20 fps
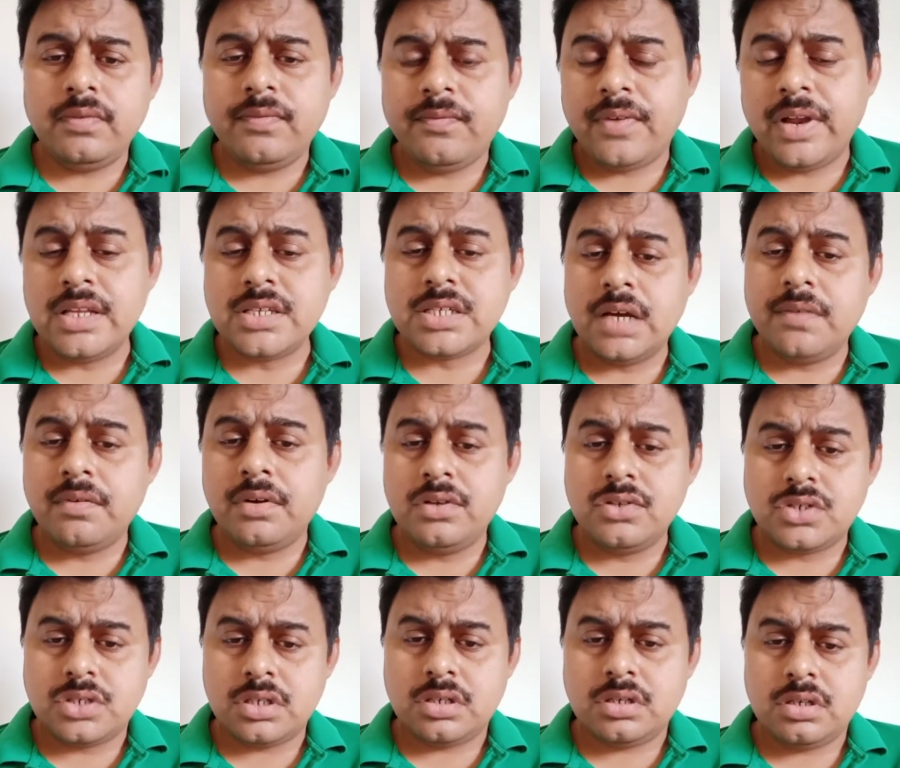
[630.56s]
French
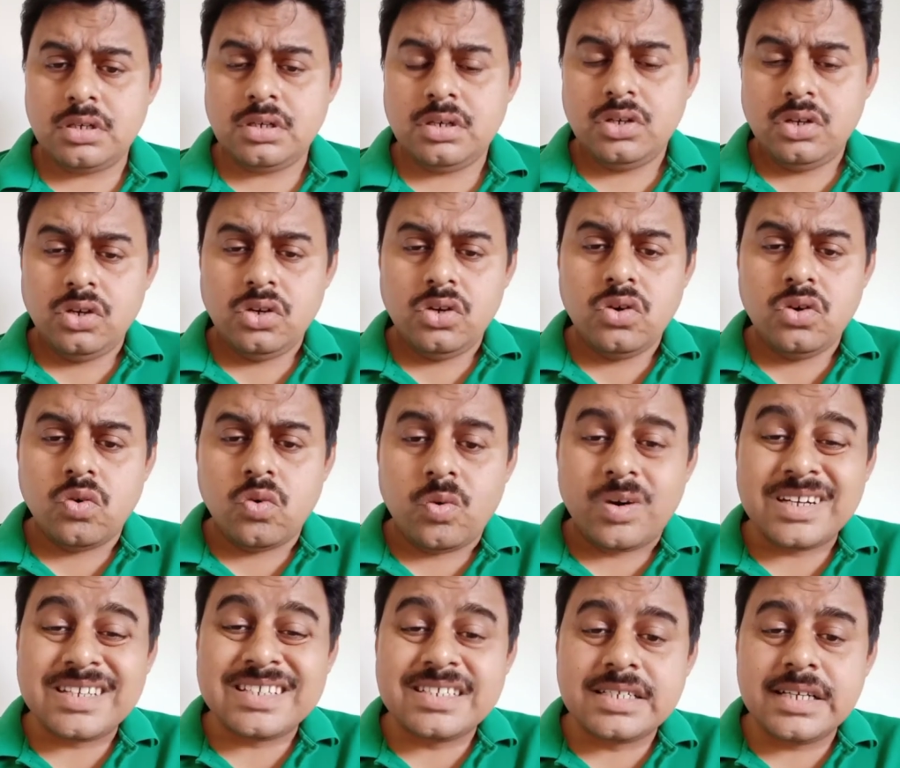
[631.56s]
Revolution,
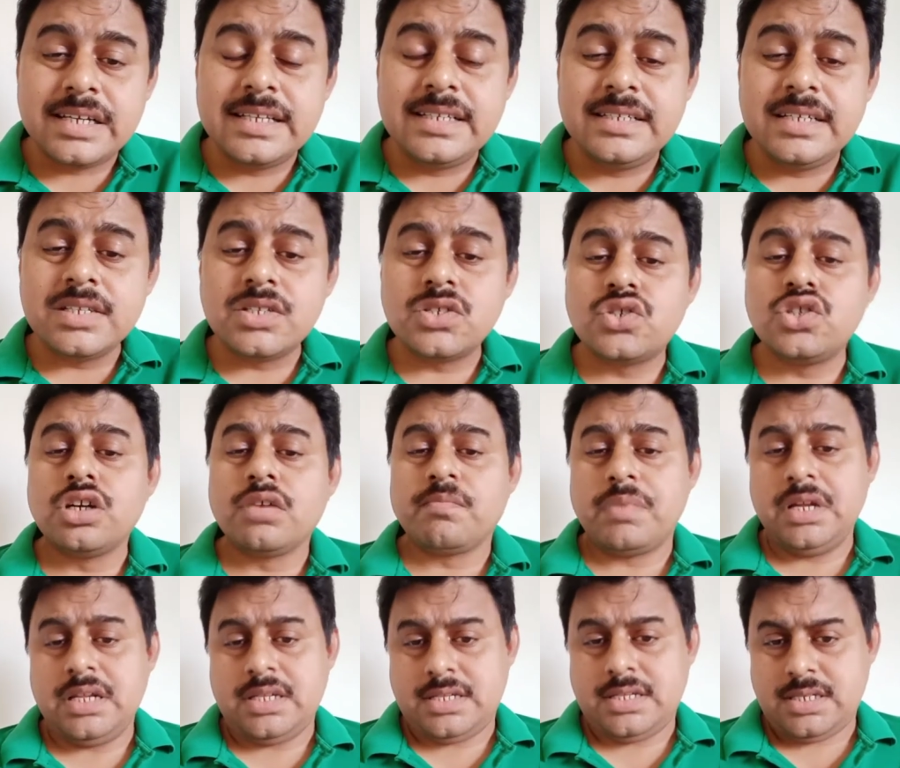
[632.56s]
what changes took
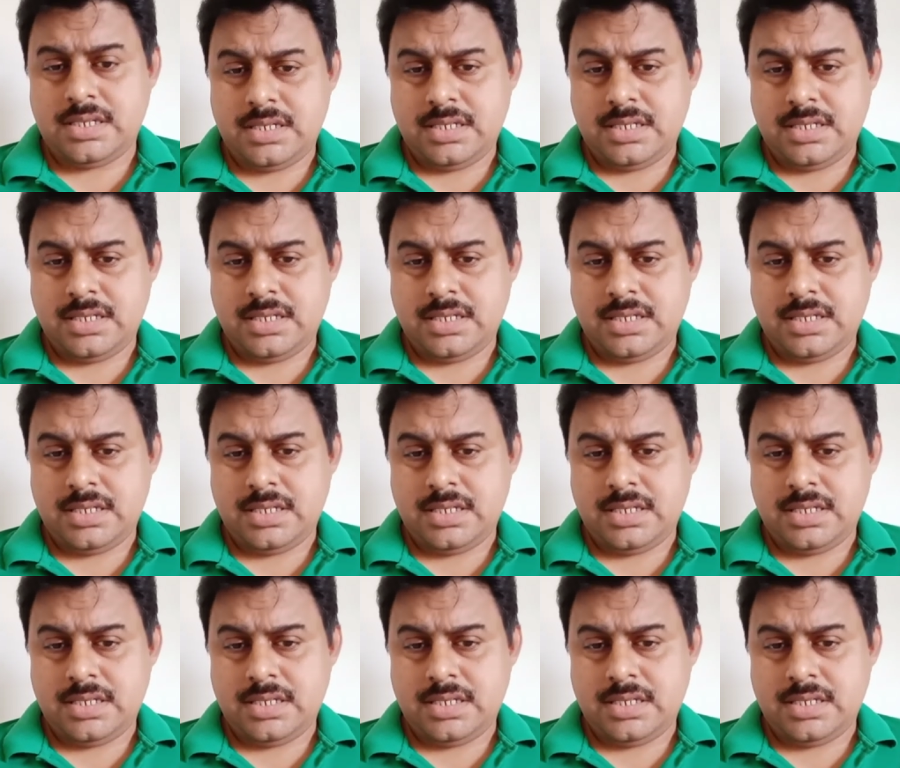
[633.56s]
place?